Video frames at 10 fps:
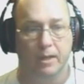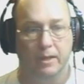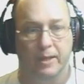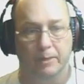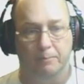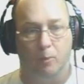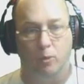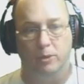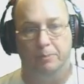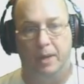He had
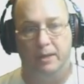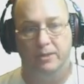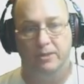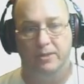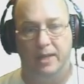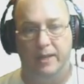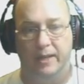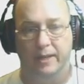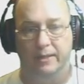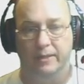ordered boxes,
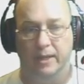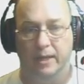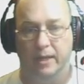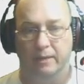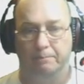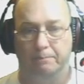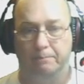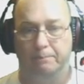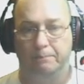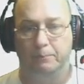and well,
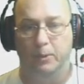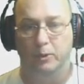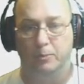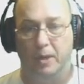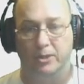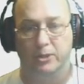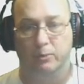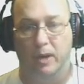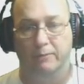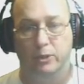those boxes
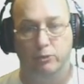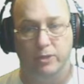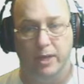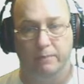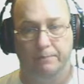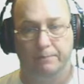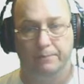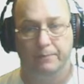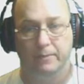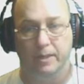arrived Tuesday,
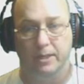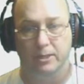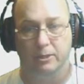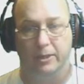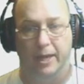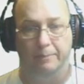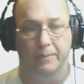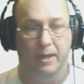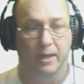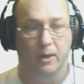and just look at them.
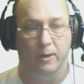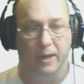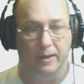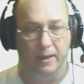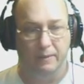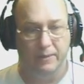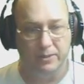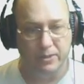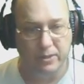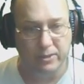Okay,
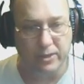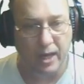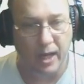this is